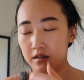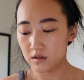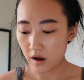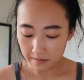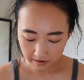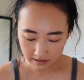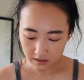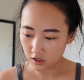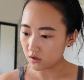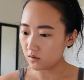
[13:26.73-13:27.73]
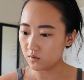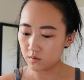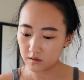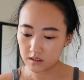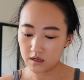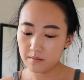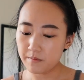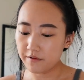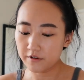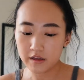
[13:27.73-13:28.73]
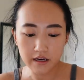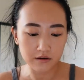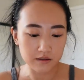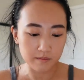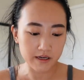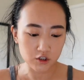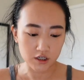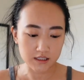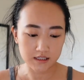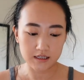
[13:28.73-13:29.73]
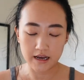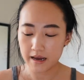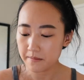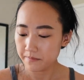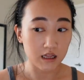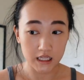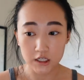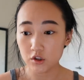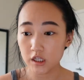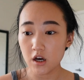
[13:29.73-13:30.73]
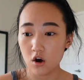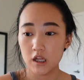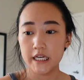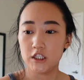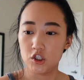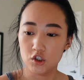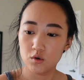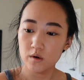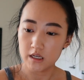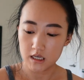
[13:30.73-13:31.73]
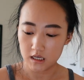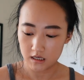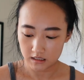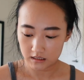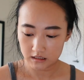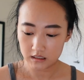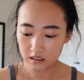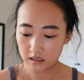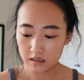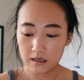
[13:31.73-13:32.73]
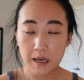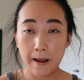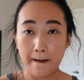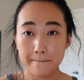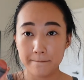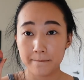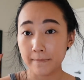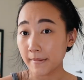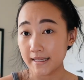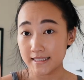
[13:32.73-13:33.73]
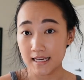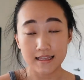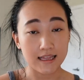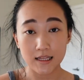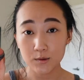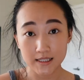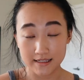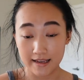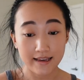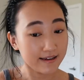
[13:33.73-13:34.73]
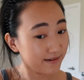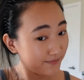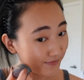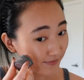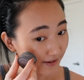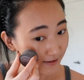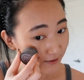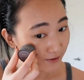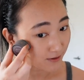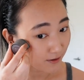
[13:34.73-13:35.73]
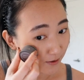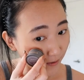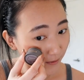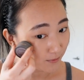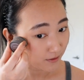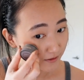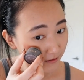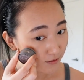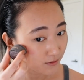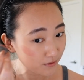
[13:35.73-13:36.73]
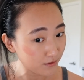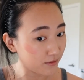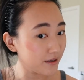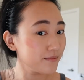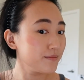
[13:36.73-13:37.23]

So I'm gonna use Beverly Hills on my cheeks today. Literally all I do is take the little stick and just go one, two, three.